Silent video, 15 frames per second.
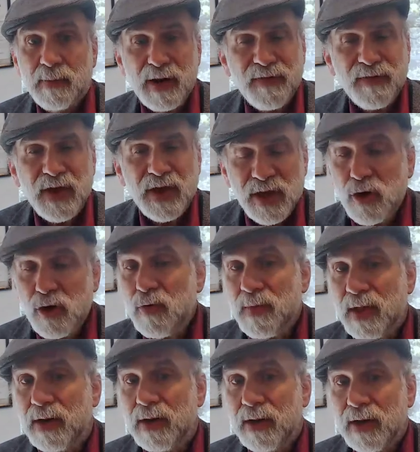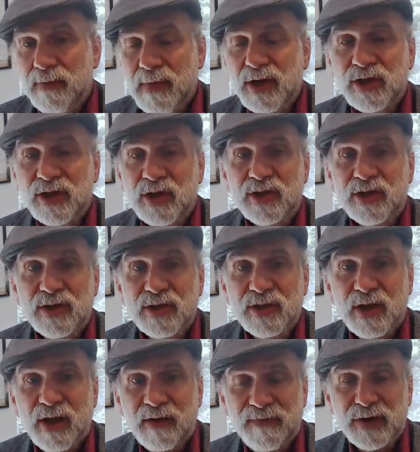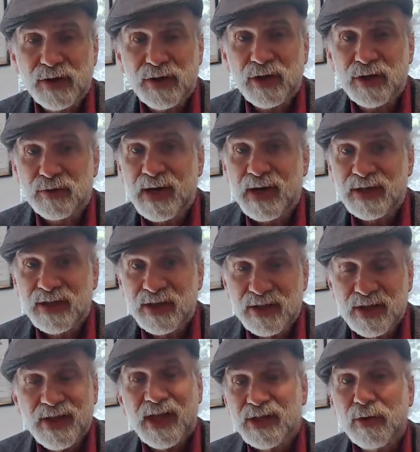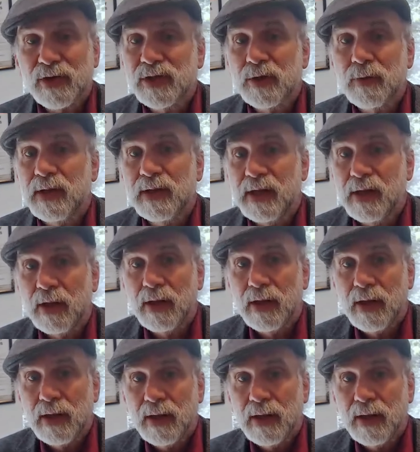But if a human admissions official is racist, that's also illegal.